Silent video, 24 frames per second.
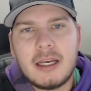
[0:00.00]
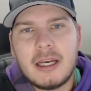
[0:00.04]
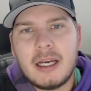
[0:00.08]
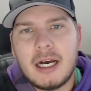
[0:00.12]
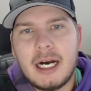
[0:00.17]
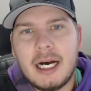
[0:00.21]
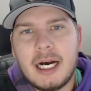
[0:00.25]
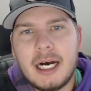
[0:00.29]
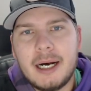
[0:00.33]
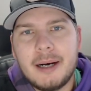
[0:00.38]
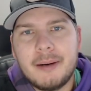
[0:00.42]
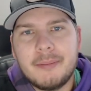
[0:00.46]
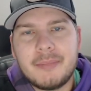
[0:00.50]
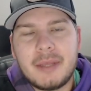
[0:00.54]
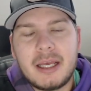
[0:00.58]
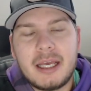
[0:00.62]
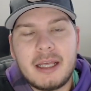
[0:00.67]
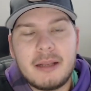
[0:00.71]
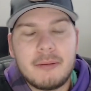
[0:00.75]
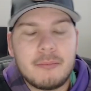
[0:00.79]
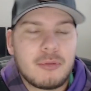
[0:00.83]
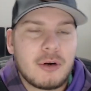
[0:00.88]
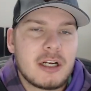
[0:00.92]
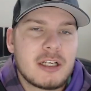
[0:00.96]
Um,
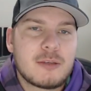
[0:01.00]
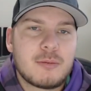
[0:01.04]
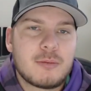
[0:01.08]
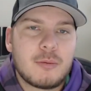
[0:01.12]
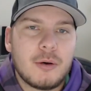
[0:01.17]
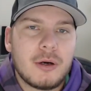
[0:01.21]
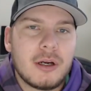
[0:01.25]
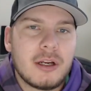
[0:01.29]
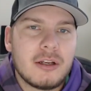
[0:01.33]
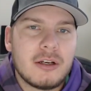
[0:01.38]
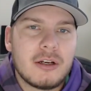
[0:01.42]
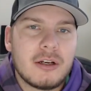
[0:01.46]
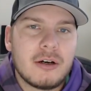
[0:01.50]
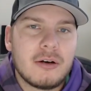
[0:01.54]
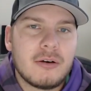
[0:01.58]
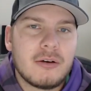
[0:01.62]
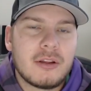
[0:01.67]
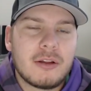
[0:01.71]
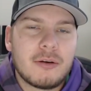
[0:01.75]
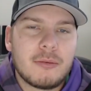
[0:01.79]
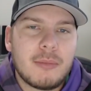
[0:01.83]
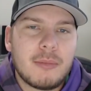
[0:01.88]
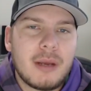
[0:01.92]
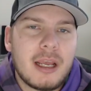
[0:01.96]
and price point, you know,
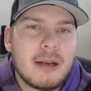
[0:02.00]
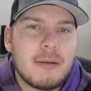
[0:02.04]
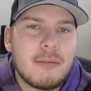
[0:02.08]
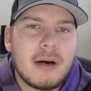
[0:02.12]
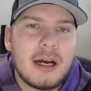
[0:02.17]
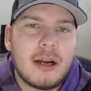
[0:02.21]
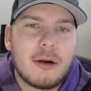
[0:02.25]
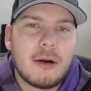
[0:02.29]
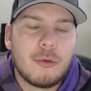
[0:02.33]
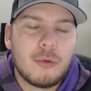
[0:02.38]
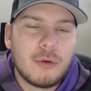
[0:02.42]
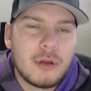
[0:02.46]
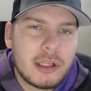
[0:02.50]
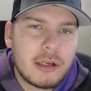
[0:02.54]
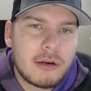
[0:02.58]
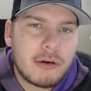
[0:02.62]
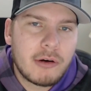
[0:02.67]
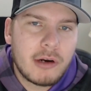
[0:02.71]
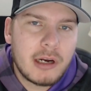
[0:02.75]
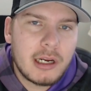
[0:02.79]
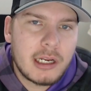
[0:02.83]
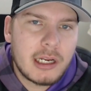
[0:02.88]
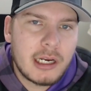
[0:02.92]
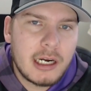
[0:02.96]
they're made by a really
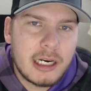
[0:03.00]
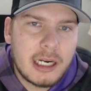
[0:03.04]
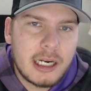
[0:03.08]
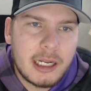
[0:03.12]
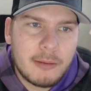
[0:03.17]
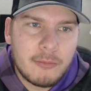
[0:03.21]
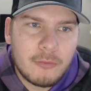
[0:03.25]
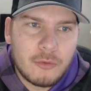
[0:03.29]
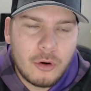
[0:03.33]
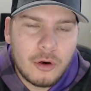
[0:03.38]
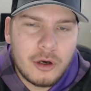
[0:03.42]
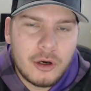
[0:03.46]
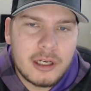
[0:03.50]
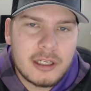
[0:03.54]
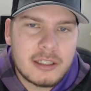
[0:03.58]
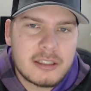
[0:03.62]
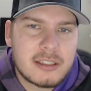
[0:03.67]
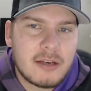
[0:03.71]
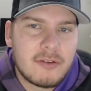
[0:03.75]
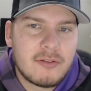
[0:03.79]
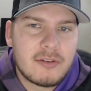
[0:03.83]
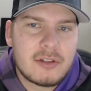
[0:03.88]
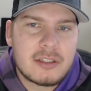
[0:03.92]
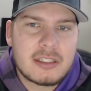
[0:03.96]
great guy named Roy at
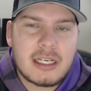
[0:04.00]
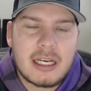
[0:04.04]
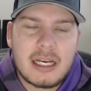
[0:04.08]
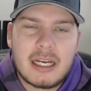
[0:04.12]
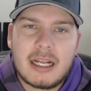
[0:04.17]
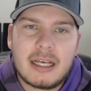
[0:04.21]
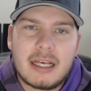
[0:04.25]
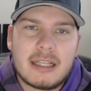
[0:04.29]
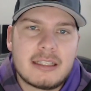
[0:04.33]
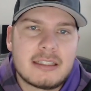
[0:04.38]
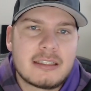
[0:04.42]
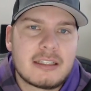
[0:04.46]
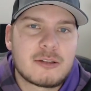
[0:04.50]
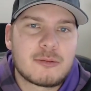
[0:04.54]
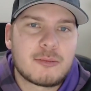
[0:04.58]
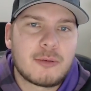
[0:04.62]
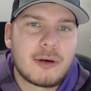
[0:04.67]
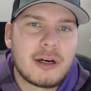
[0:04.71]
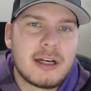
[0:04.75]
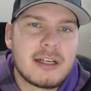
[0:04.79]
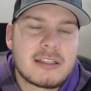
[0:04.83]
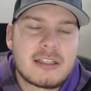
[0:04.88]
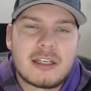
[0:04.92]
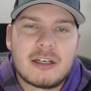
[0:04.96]
710. I think this
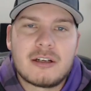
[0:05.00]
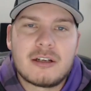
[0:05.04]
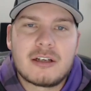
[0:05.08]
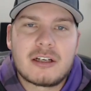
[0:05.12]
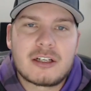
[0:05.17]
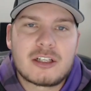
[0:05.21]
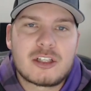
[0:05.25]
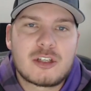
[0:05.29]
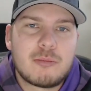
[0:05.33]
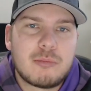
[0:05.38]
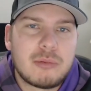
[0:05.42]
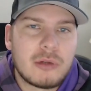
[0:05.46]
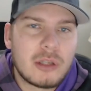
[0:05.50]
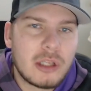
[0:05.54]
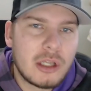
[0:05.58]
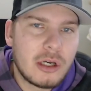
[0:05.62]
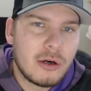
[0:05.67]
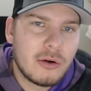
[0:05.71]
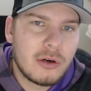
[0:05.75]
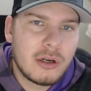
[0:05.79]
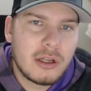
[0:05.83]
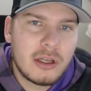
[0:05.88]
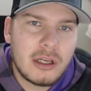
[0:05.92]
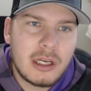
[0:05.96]
brand's going to
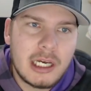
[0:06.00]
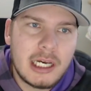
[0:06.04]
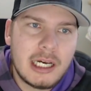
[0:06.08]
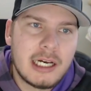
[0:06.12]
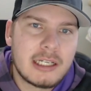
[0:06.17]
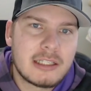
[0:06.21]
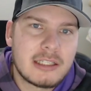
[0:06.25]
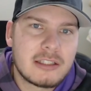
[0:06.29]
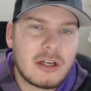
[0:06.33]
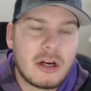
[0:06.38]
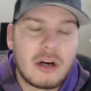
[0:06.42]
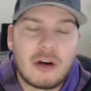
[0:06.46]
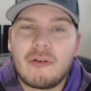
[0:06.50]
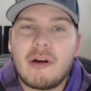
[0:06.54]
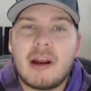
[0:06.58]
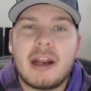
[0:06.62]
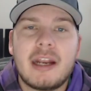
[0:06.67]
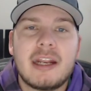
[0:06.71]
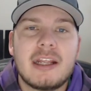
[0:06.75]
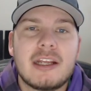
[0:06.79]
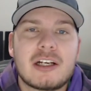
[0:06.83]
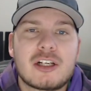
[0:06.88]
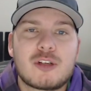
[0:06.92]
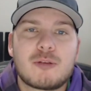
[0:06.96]
explode. Uh, it's
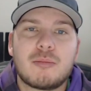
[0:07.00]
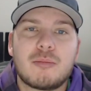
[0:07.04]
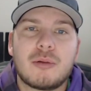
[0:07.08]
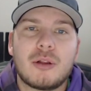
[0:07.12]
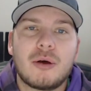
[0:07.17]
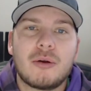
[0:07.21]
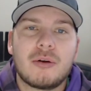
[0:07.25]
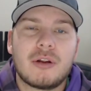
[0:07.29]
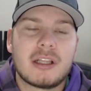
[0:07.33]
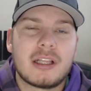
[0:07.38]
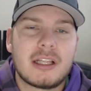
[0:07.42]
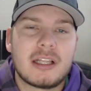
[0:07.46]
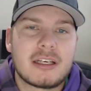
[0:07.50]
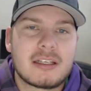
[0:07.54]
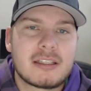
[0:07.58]
already exploding like